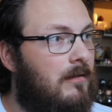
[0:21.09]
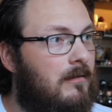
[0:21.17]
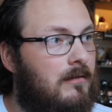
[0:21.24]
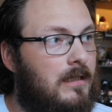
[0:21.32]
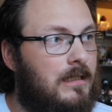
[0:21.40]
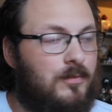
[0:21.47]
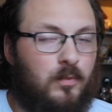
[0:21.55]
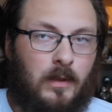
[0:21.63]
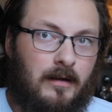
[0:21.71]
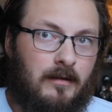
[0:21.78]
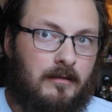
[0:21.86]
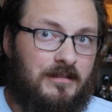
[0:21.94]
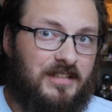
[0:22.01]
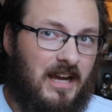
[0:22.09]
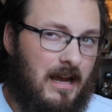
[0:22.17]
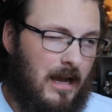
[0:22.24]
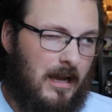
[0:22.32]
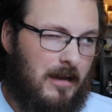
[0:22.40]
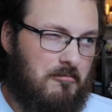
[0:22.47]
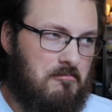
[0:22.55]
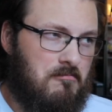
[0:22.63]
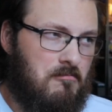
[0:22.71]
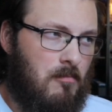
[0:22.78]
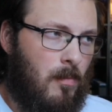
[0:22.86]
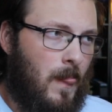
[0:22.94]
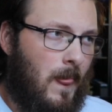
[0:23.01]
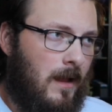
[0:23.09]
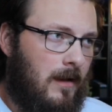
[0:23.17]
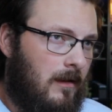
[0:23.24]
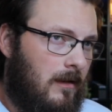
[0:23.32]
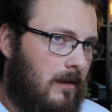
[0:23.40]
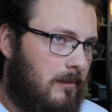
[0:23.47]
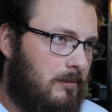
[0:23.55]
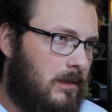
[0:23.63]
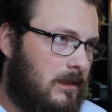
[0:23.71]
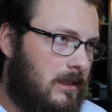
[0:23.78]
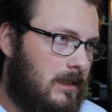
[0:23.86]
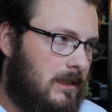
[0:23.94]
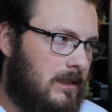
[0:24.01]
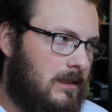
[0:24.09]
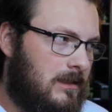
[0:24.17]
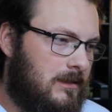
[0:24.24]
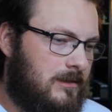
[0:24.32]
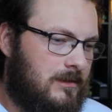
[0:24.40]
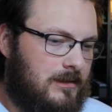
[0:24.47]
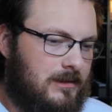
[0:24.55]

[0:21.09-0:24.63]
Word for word: it's weird time because